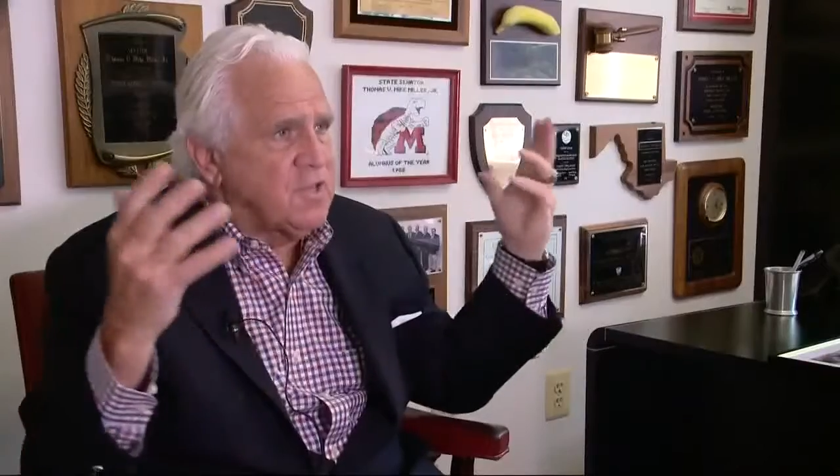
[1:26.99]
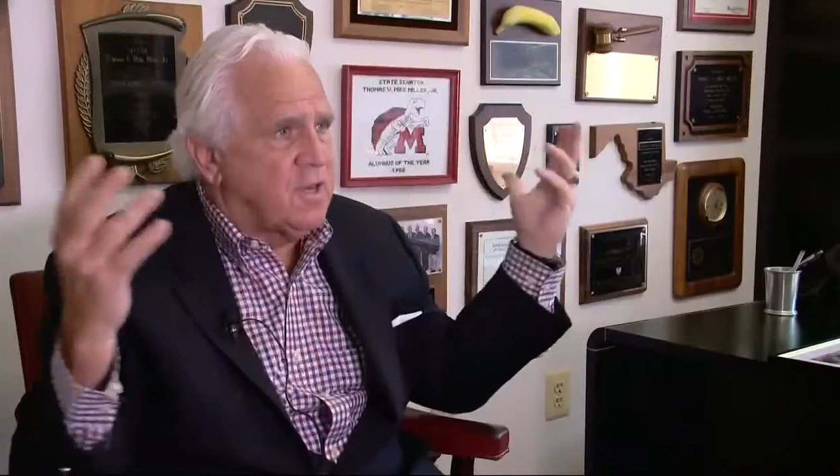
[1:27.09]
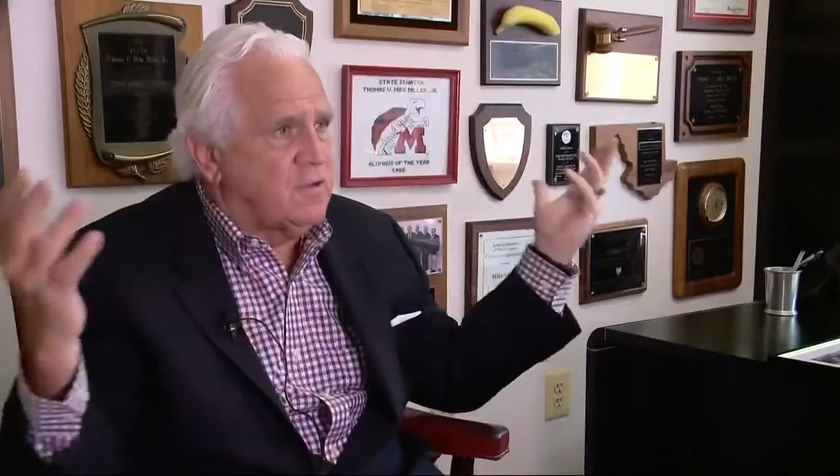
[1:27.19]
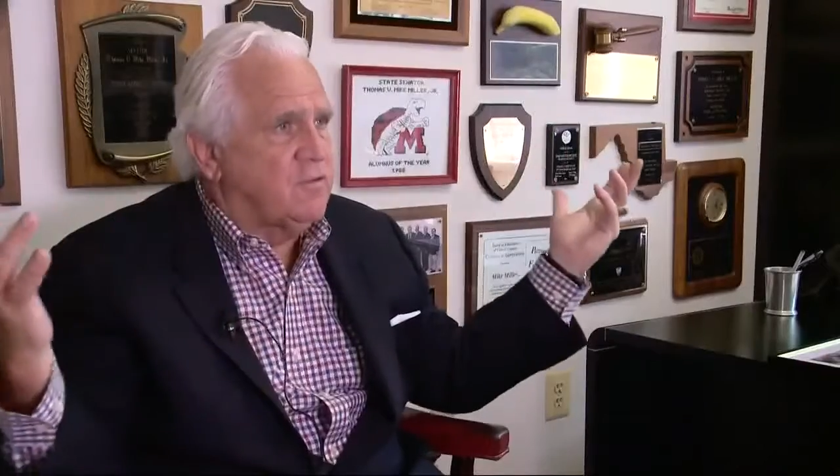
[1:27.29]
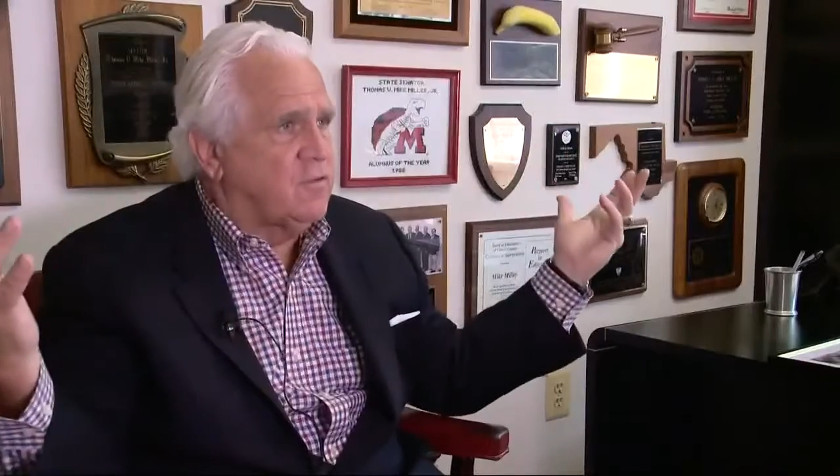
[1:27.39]

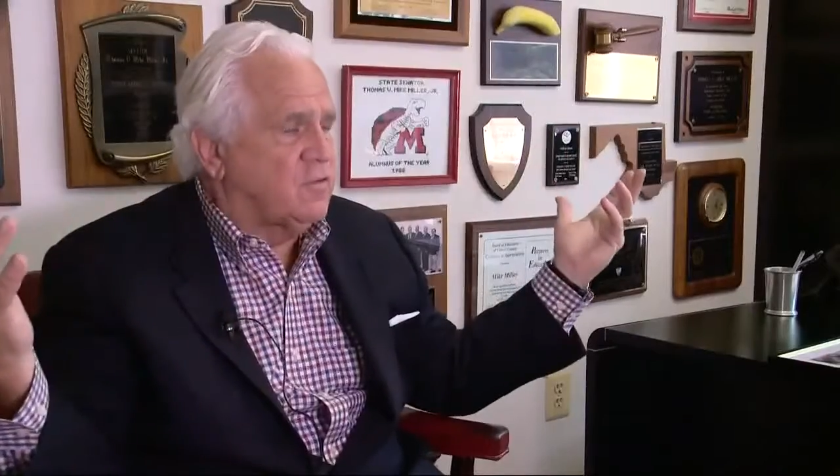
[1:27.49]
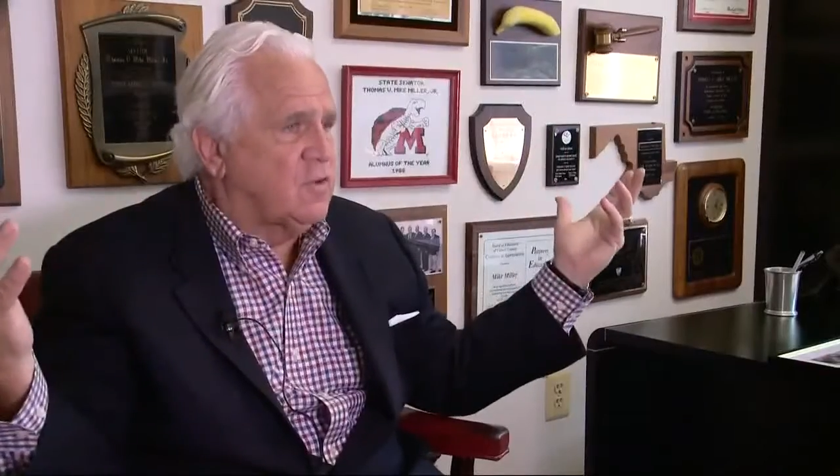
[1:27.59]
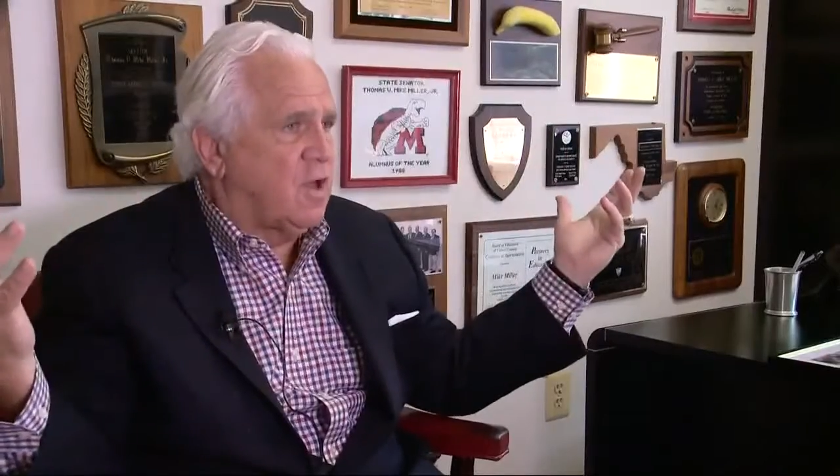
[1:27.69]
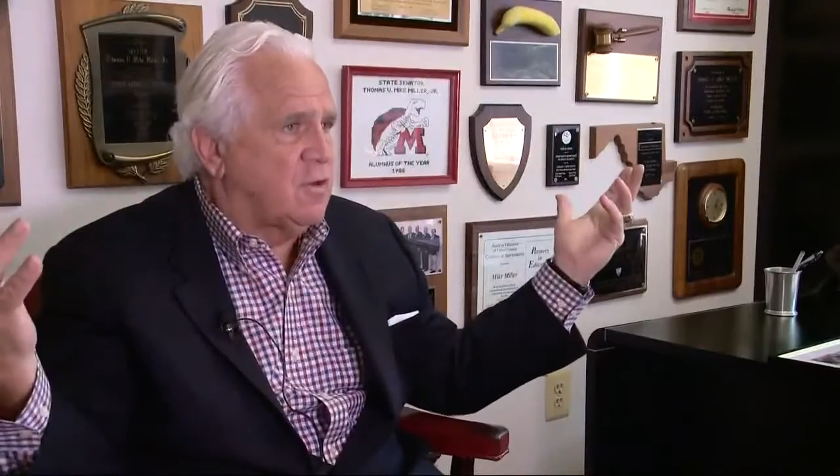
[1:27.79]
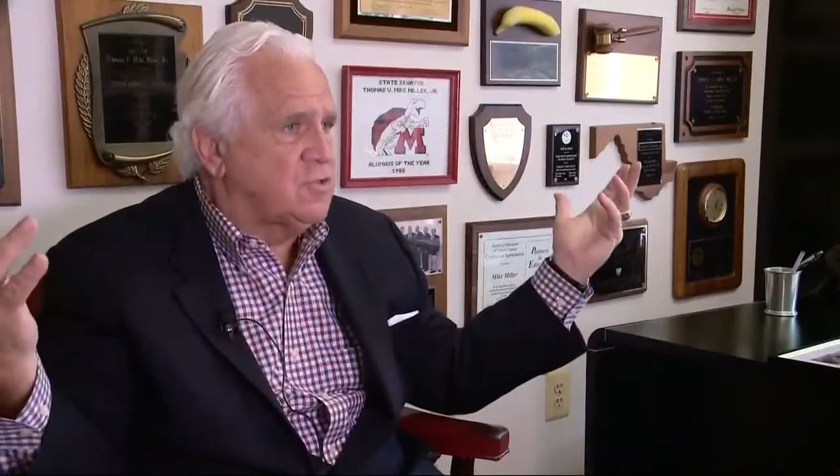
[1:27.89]
Senate's
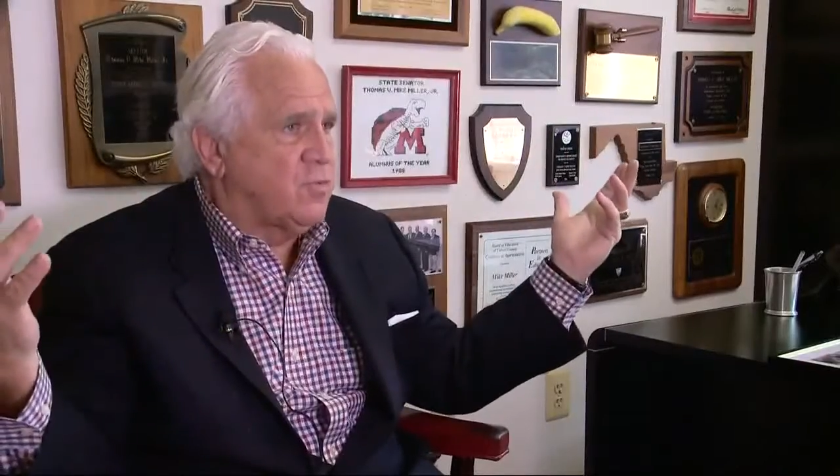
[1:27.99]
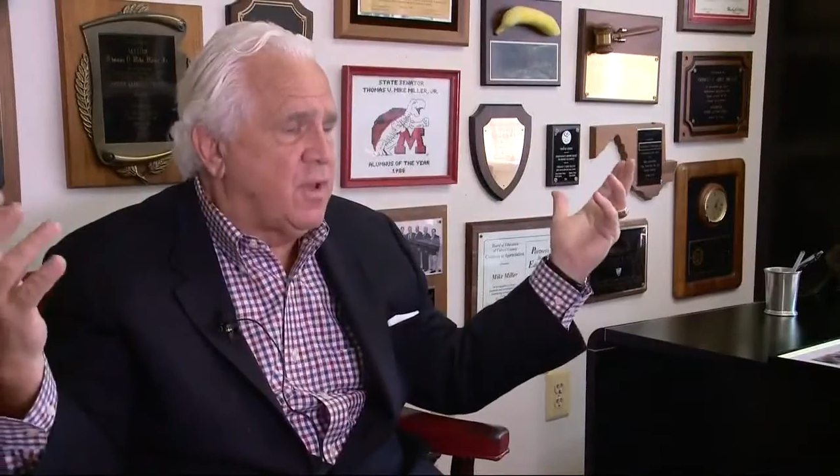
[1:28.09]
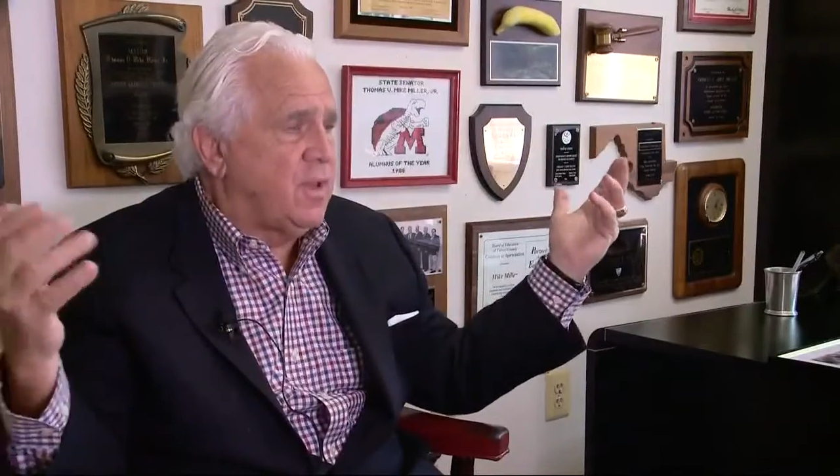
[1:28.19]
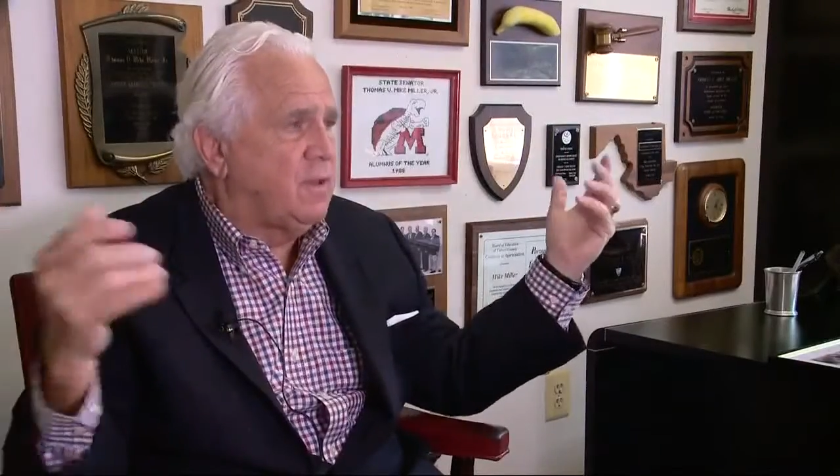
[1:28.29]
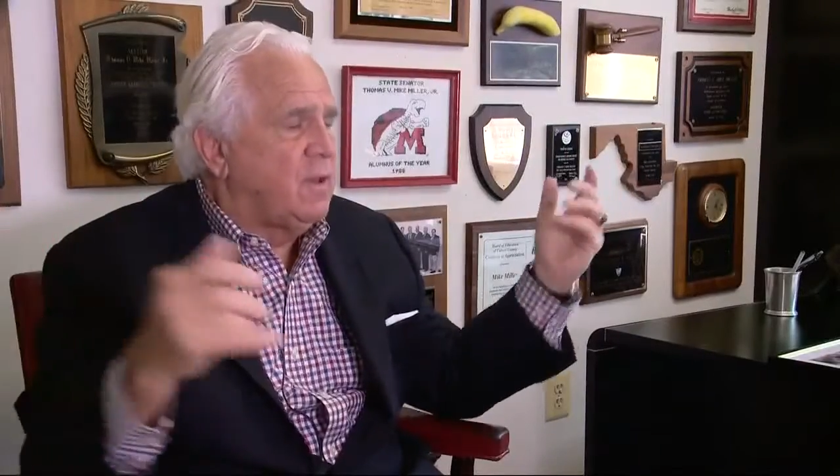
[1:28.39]
color is
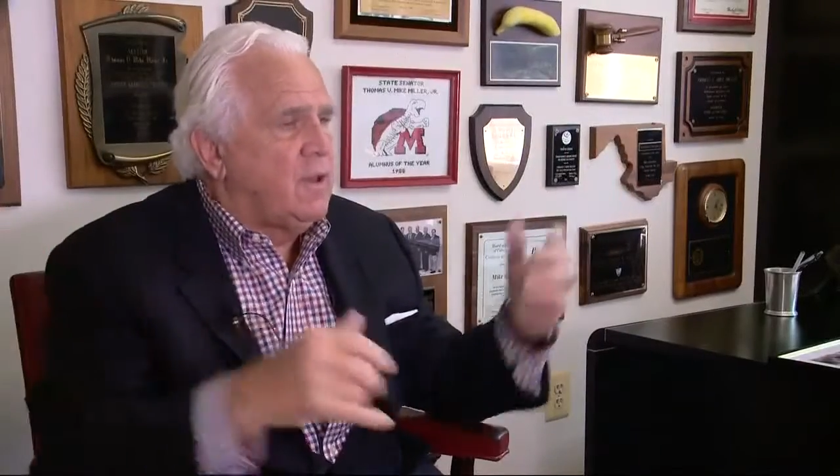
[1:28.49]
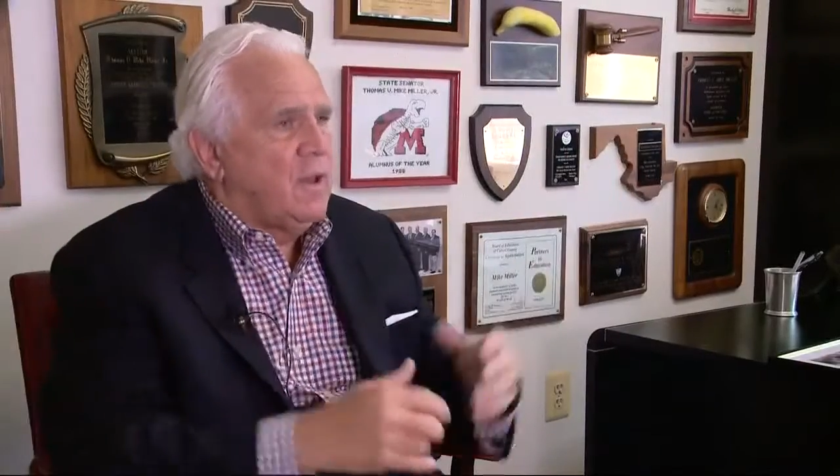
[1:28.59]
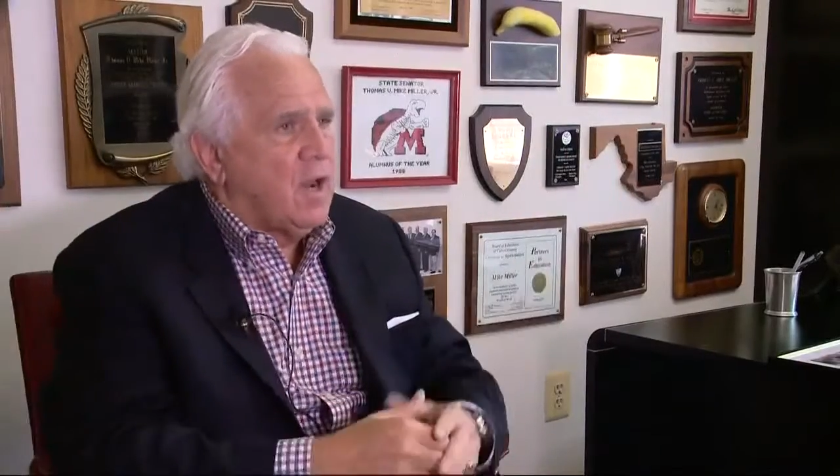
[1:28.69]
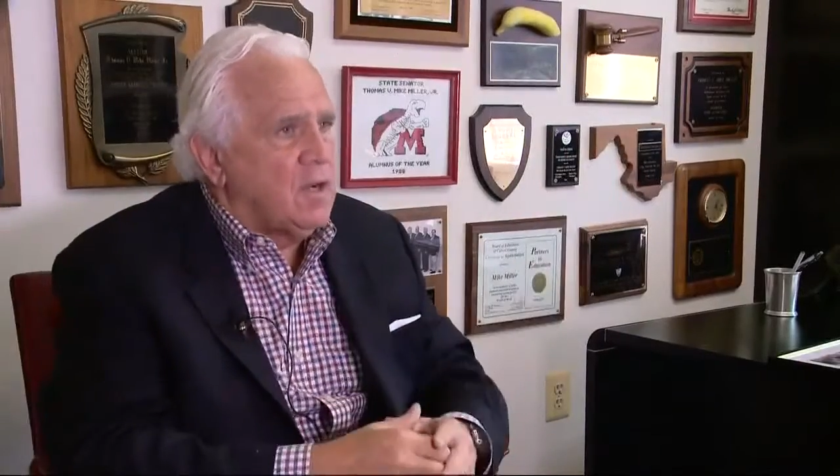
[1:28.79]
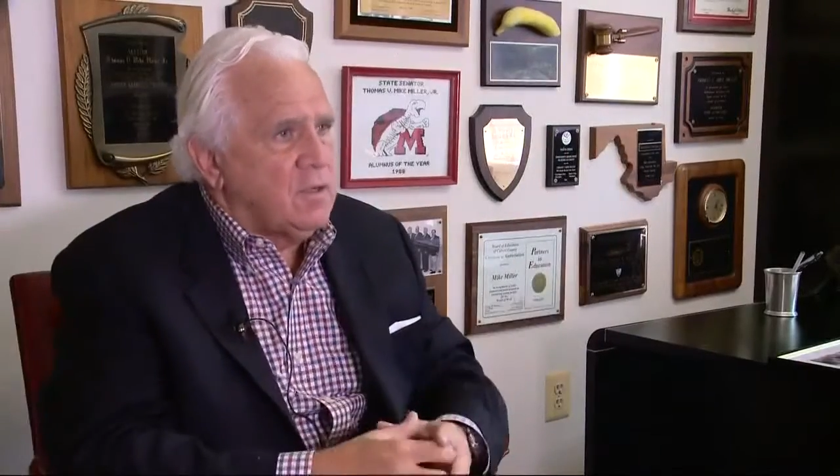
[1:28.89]
red.
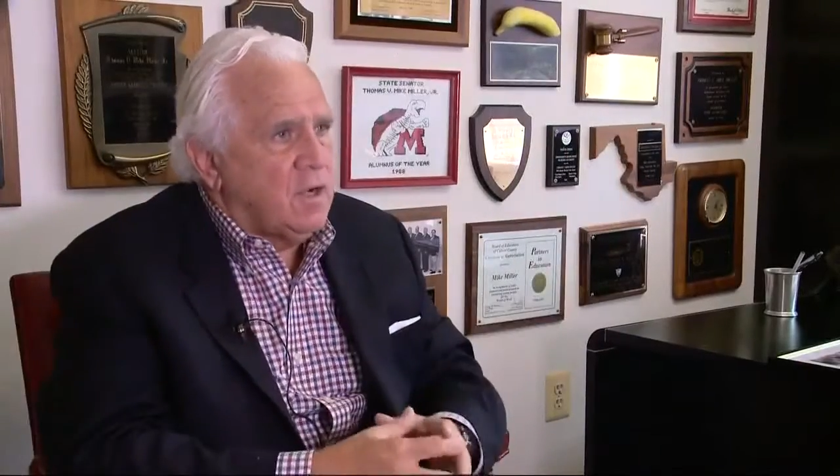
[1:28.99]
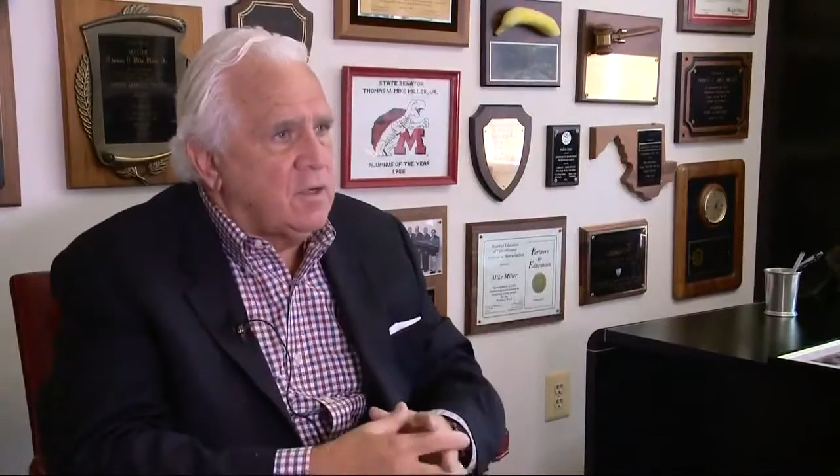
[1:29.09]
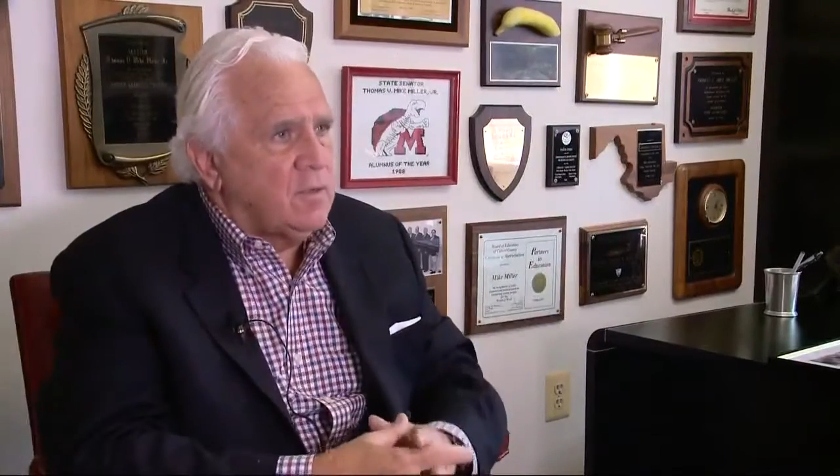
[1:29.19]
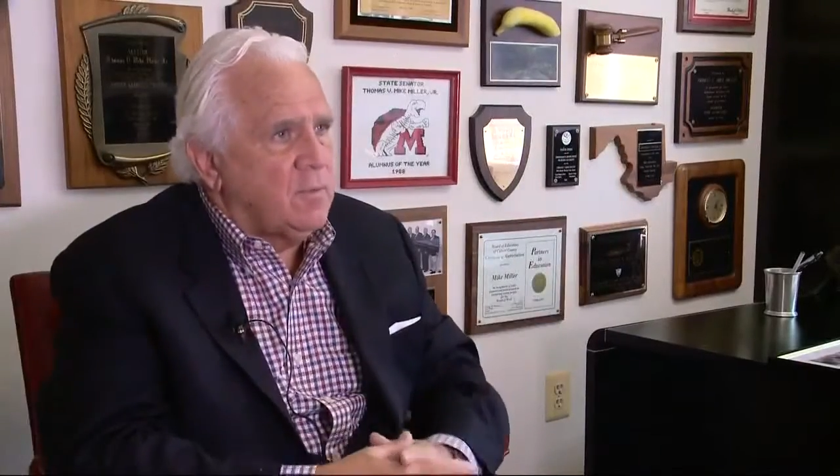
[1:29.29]
Our, our,